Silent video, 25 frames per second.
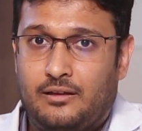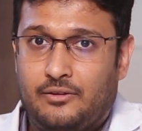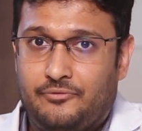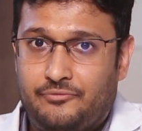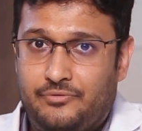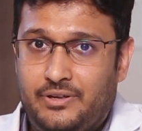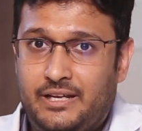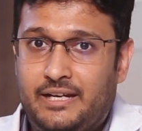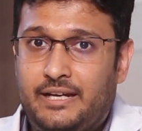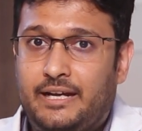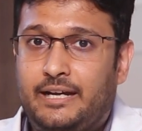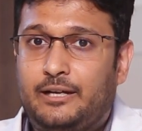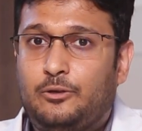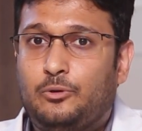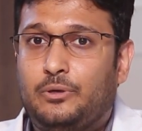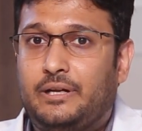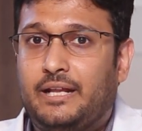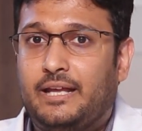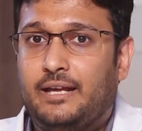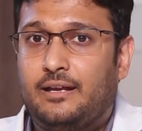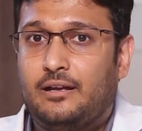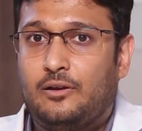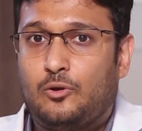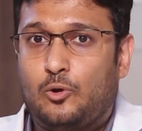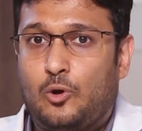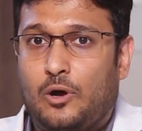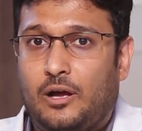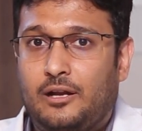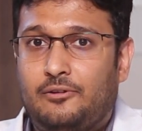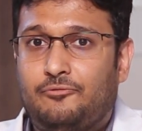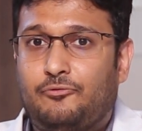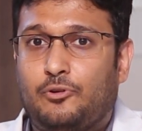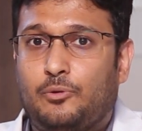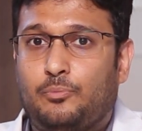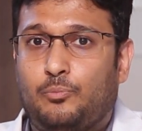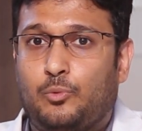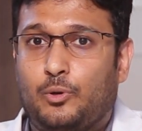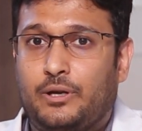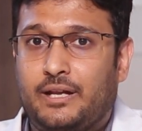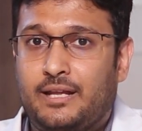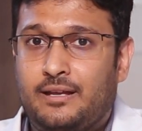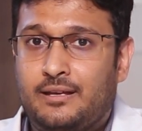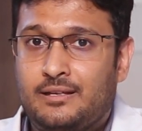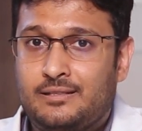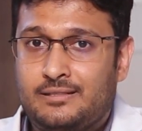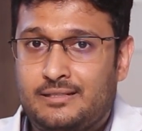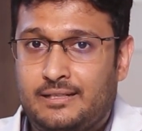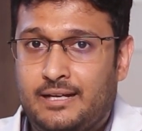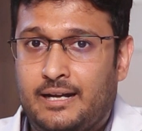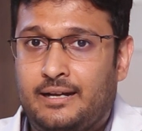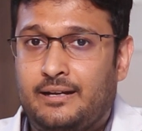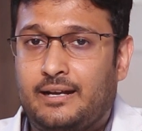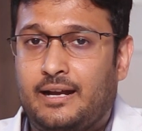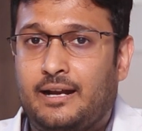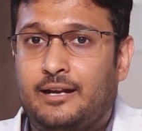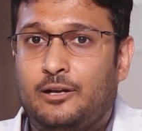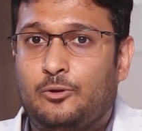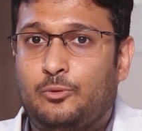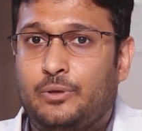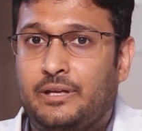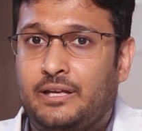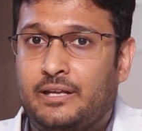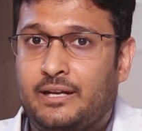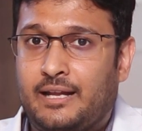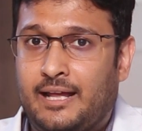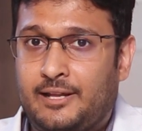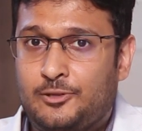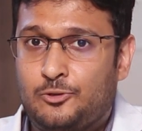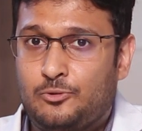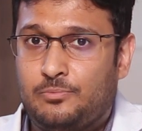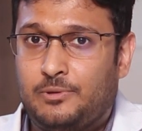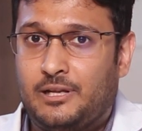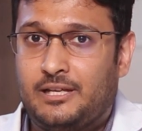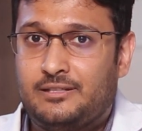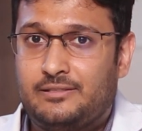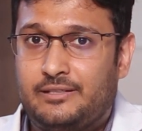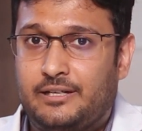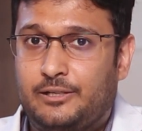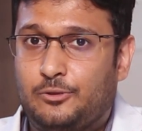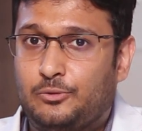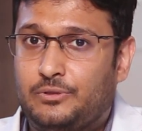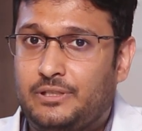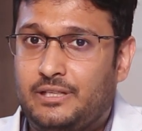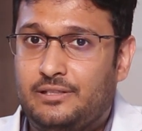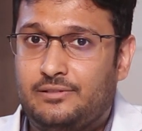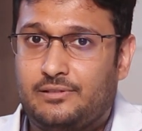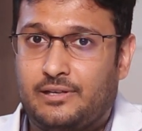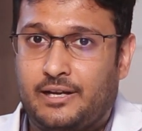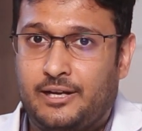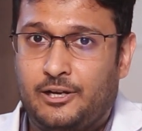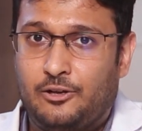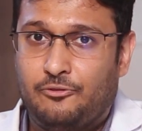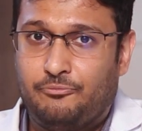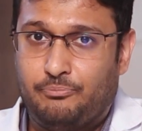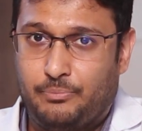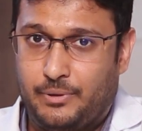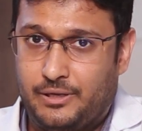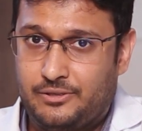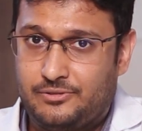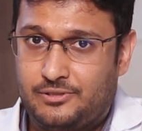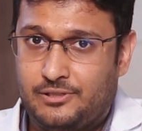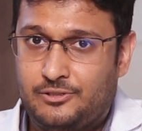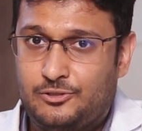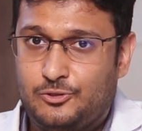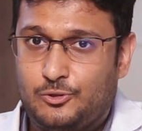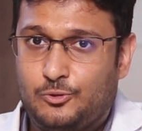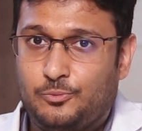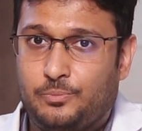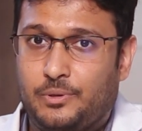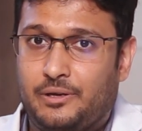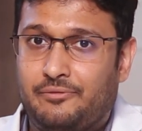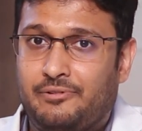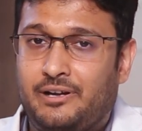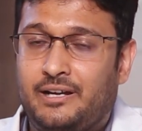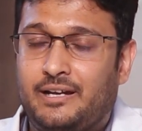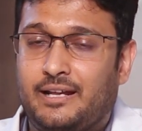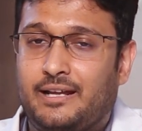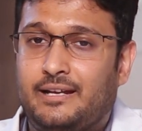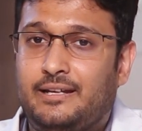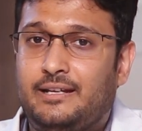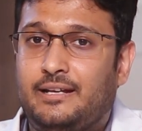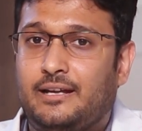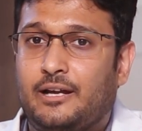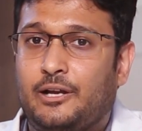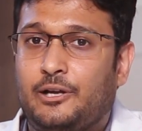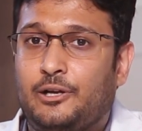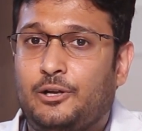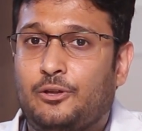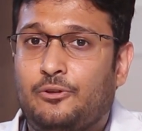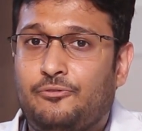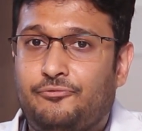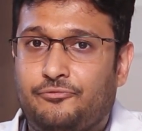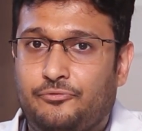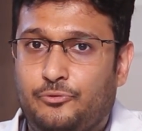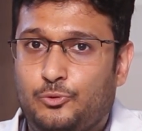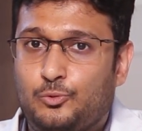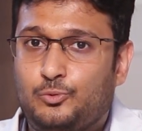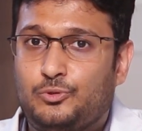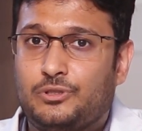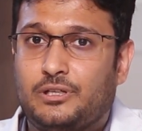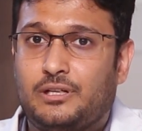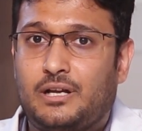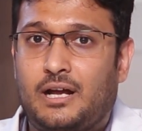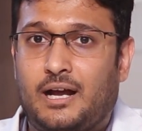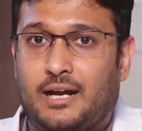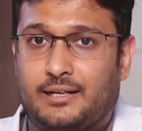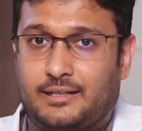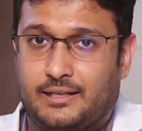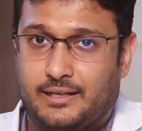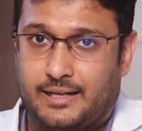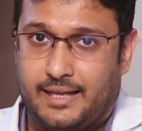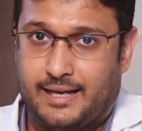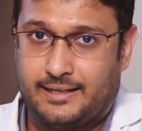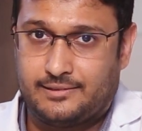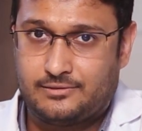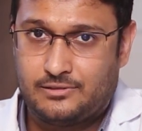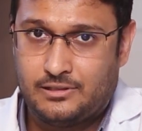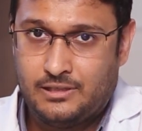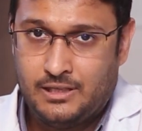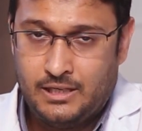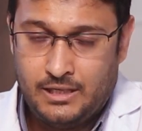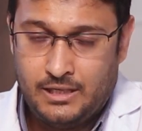we need to take a call for putting a stent and doing an angioplasty to these kind of patients to prevent any kind of future heart attacks.